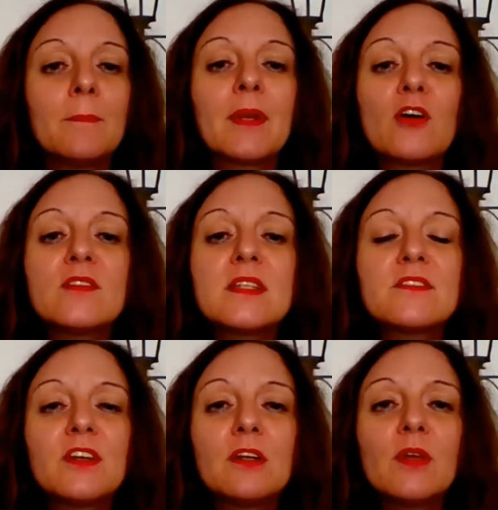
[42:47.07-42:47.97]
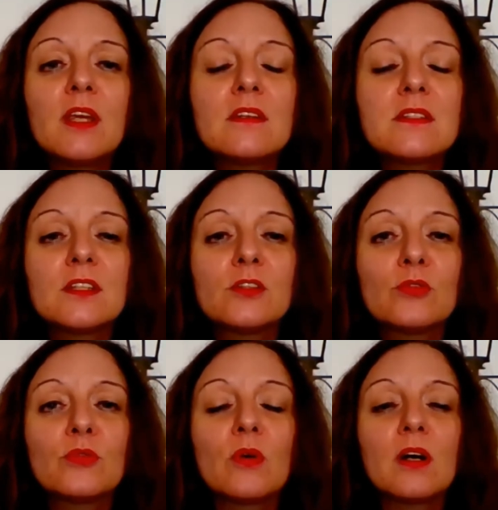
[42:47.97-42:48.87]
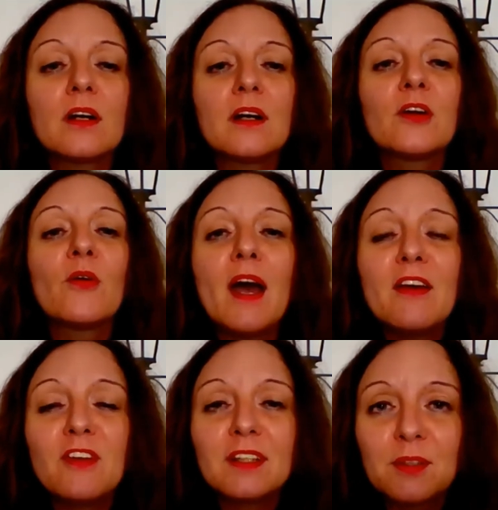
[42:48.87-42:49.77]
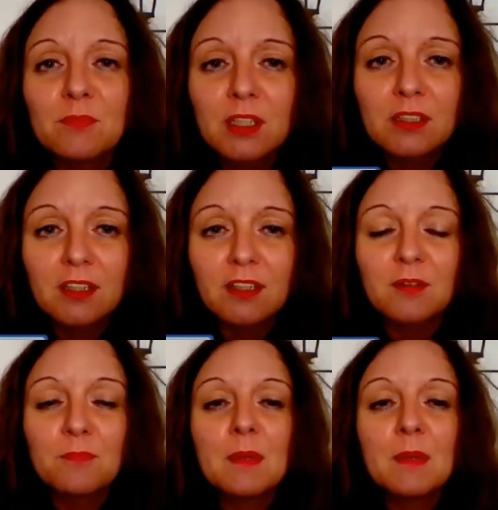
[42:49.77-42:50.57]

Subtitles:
because it's very easy to arrive at a meeting.